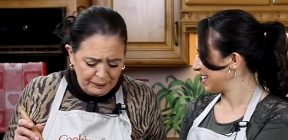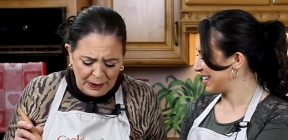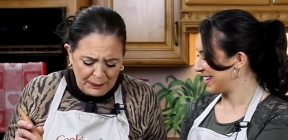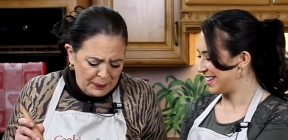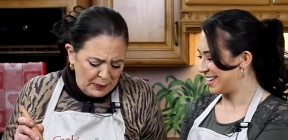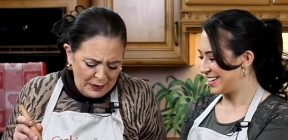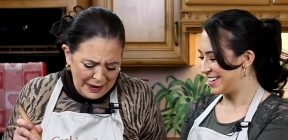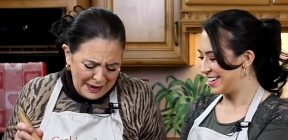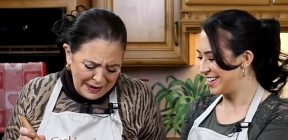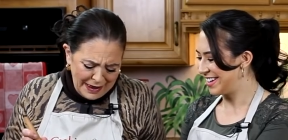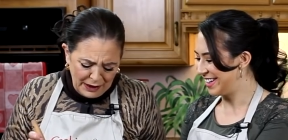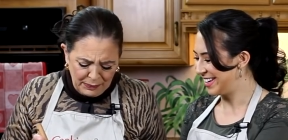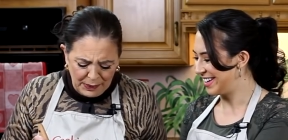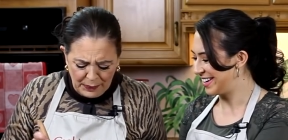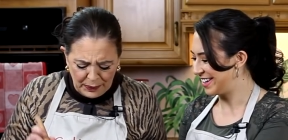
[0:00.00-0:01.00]
Speaker 1: people, a
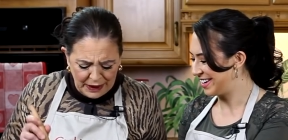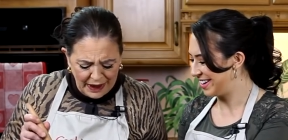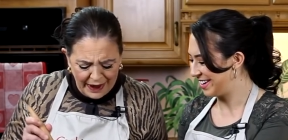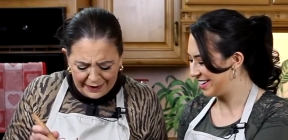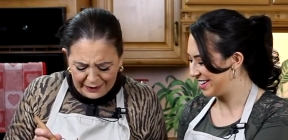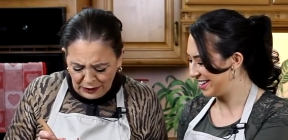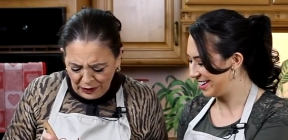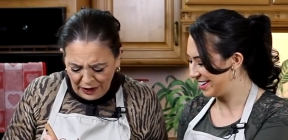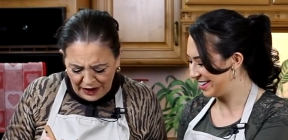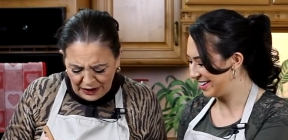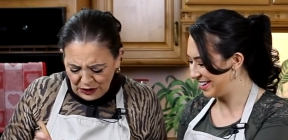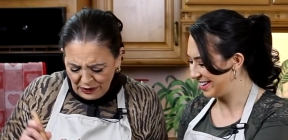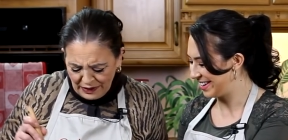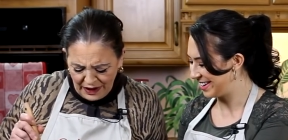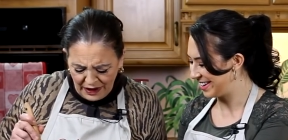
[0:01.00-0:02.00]
lot of people, they like to
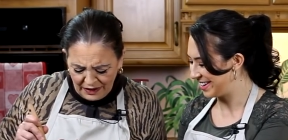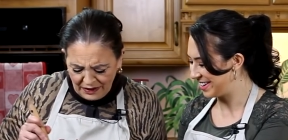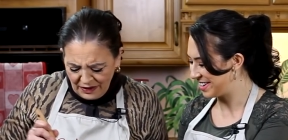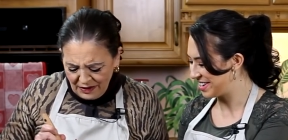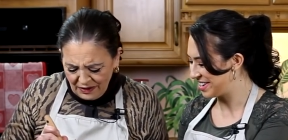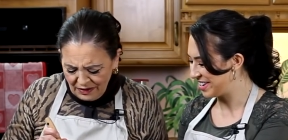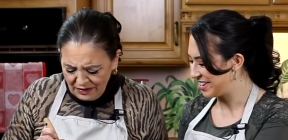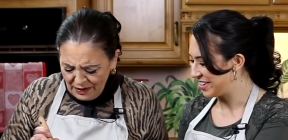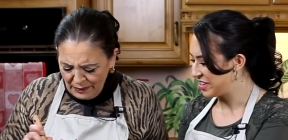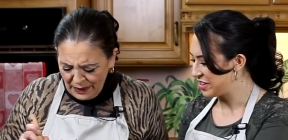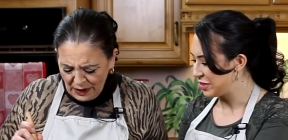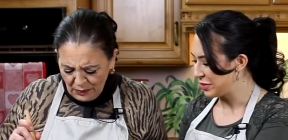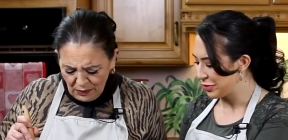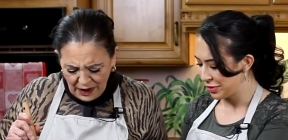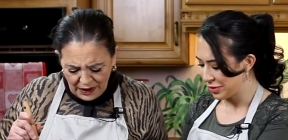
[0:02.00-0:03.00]
contradict you no
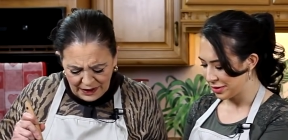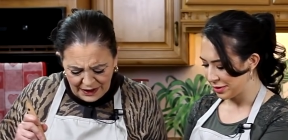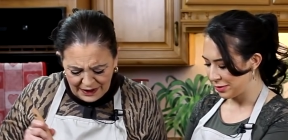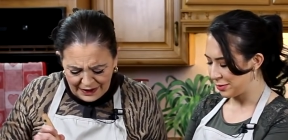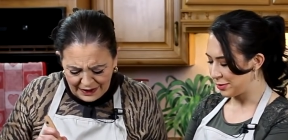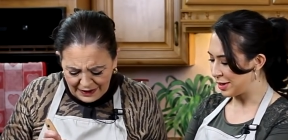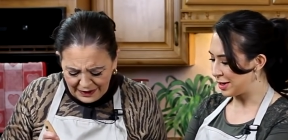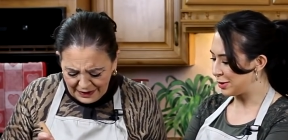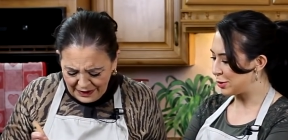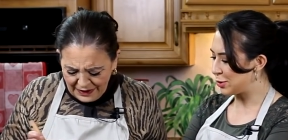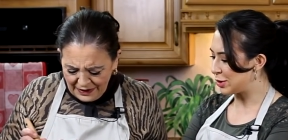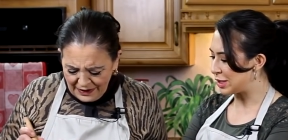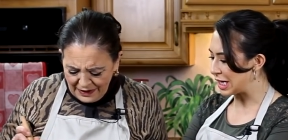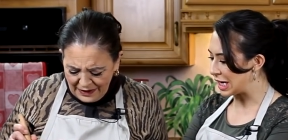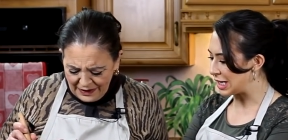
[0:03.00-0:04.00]
matter what.
Speaker 2: Why don't
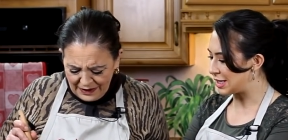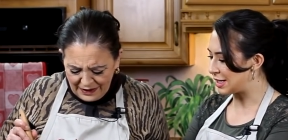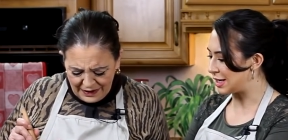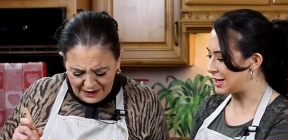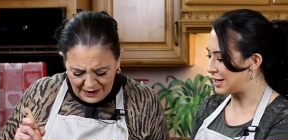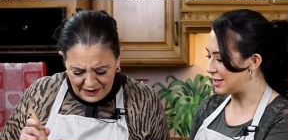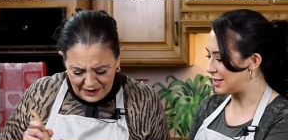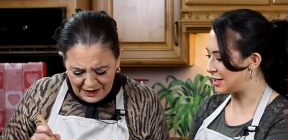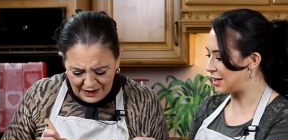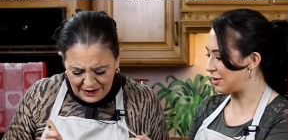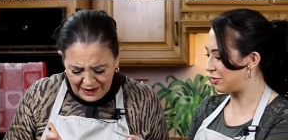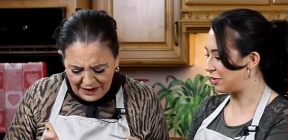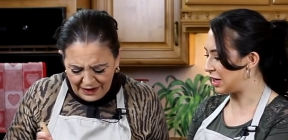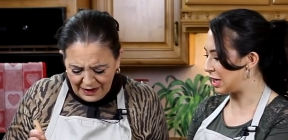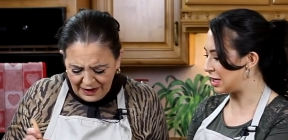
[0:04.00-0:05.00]
you taste it and see
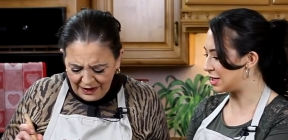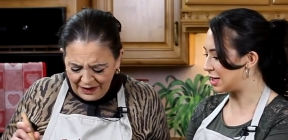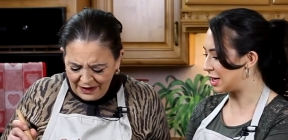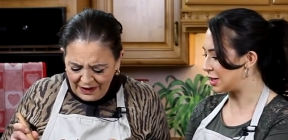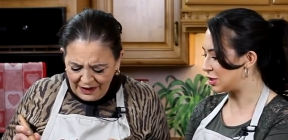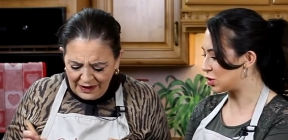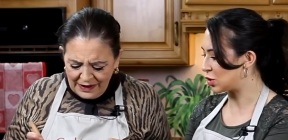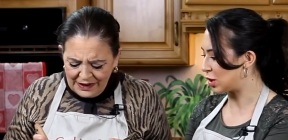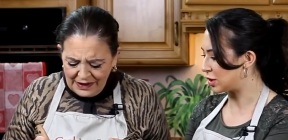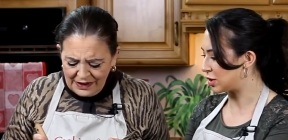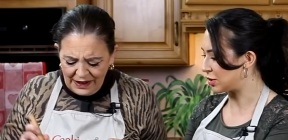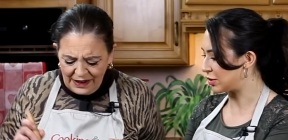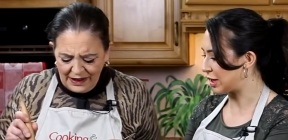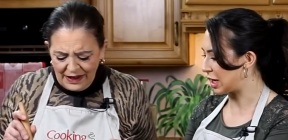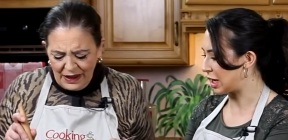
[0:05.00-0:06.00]
if it needs any salt
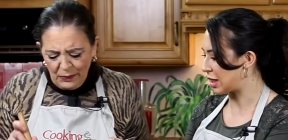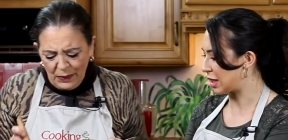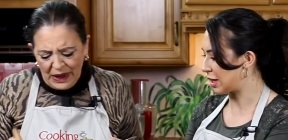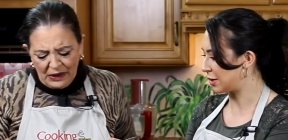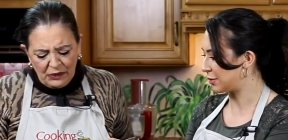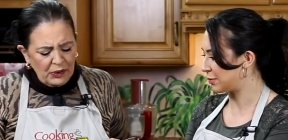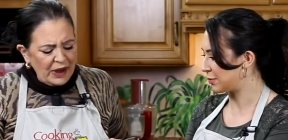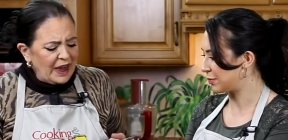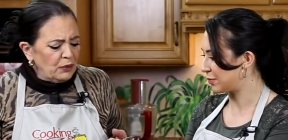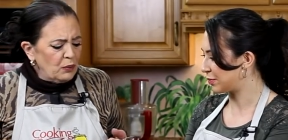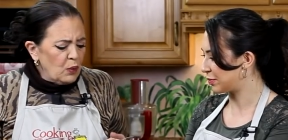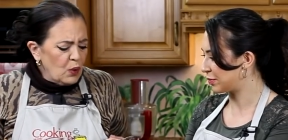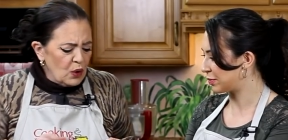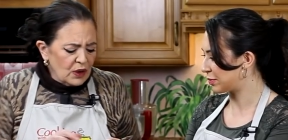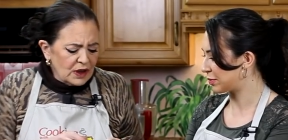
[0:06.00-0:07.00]
see, or anything? They
Speaker 1: want to create
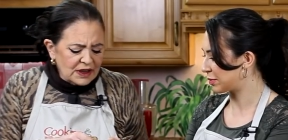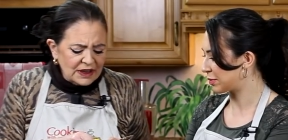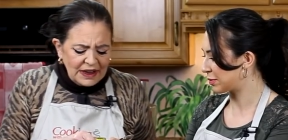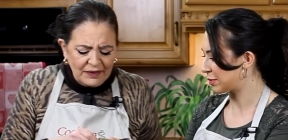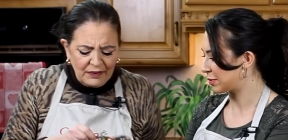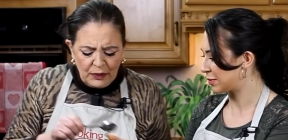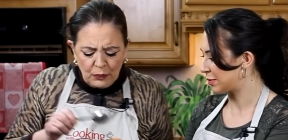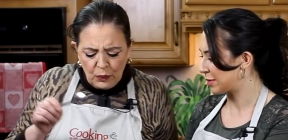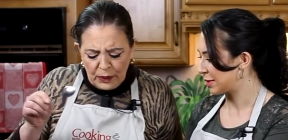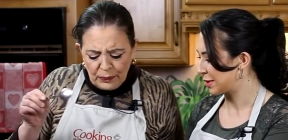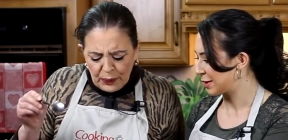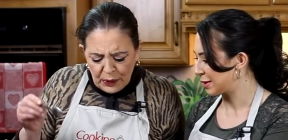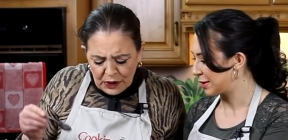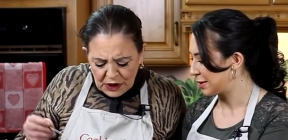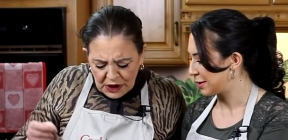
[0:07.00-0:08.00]
wars even
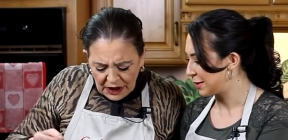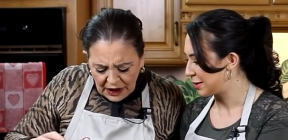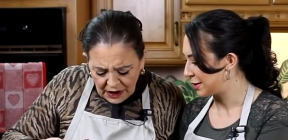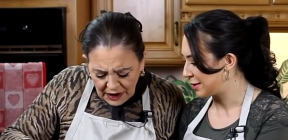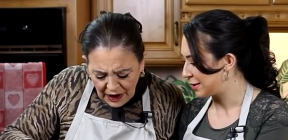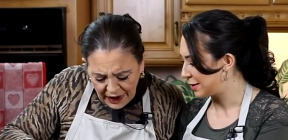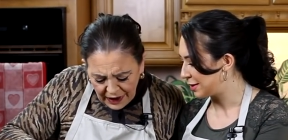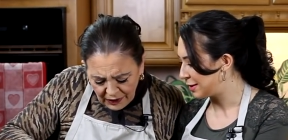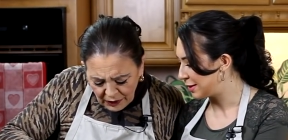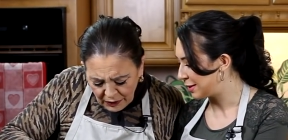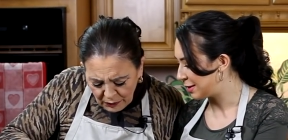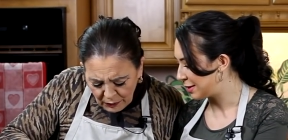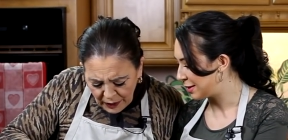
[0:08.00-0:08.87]
with porcini. I don't know